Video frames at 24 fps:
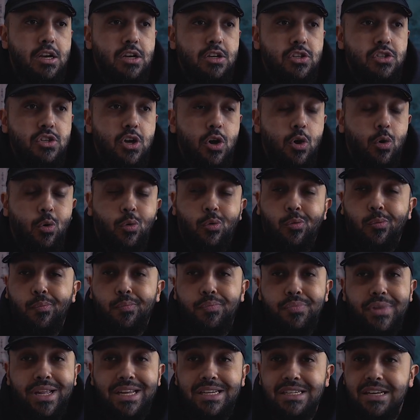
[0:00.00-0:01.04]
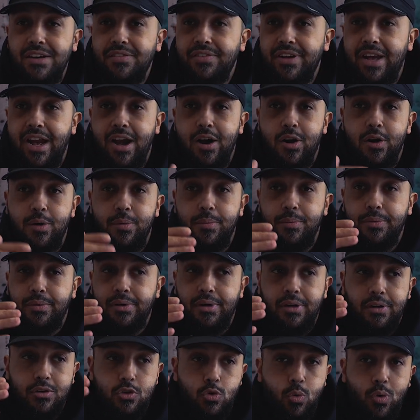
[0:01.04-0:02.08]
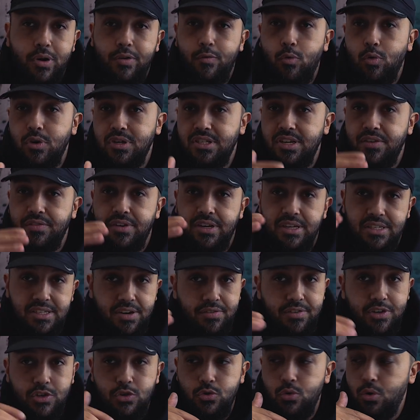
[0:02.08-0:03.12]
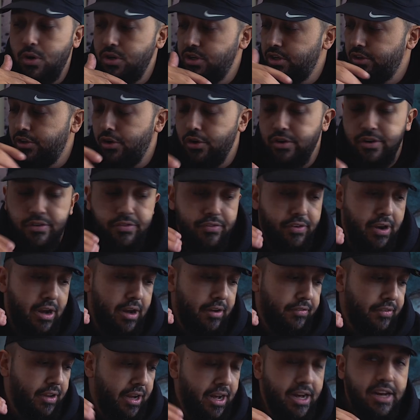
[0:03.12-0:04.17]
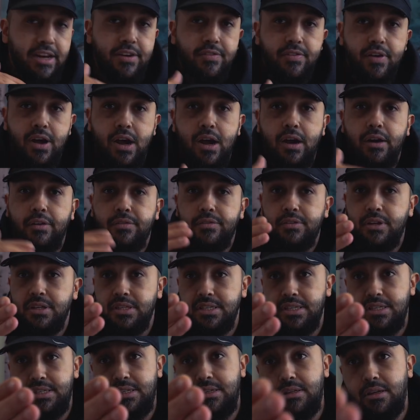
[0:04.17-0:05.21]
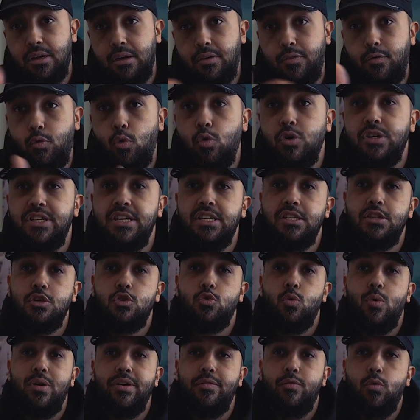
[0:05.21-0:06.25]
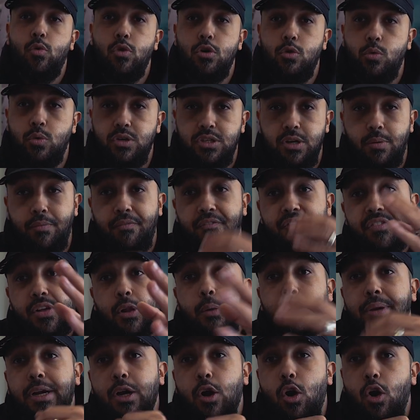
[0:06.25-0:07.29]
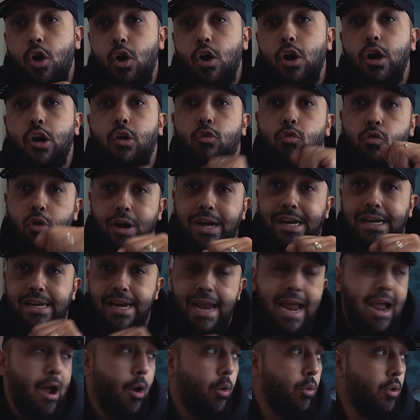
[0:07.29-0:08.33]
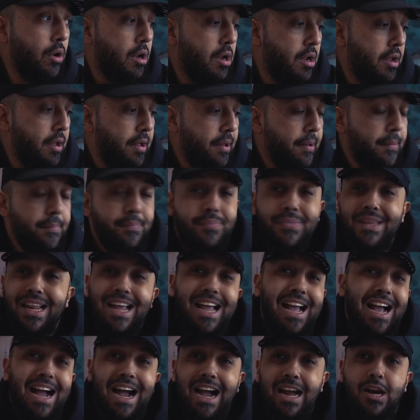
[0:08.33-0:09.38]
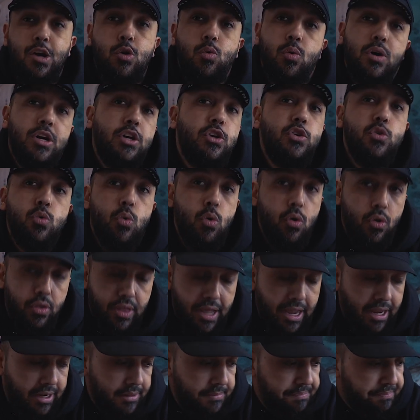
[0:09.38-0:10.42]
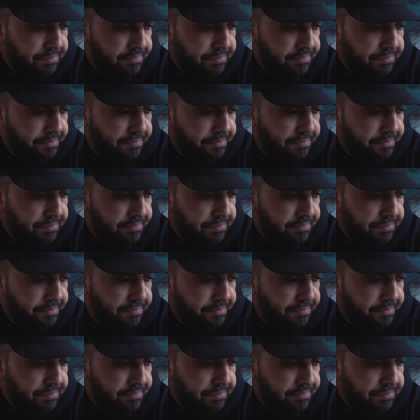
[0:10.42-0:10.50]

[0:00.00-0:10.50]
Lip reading: So instead of carrying the 24 to 70, 7200, 35, the 85, the 14 to 24, which I'm filming on right now, I didn't want to do all that.